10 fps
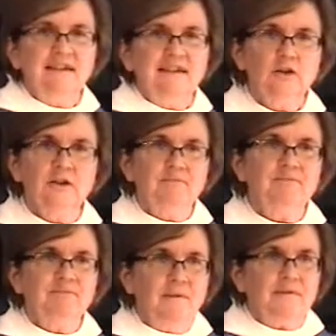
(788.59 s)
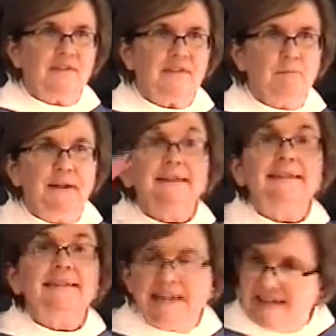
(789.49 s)
you're, the
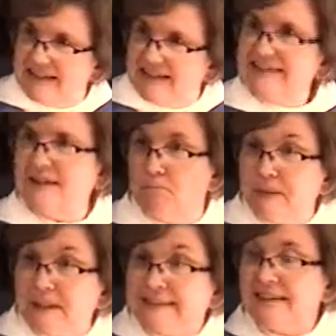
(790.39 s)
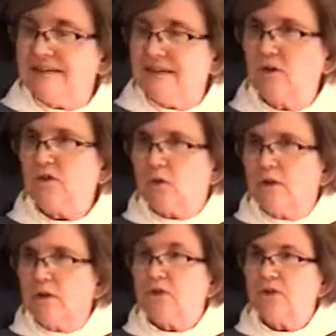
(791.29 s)
busyness, the business of the store
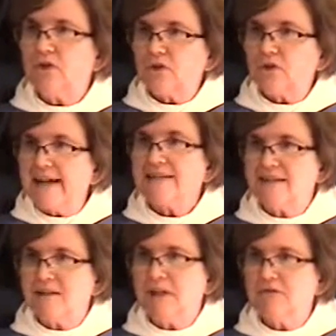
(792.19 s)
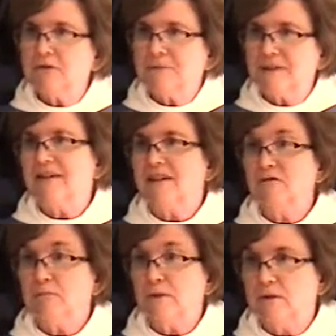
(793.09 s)
was distracting me from a thing
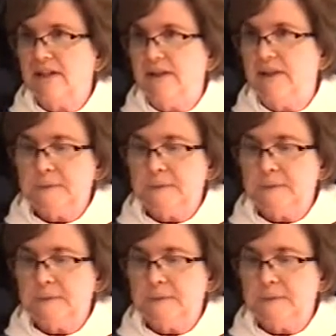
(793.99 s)
of beauty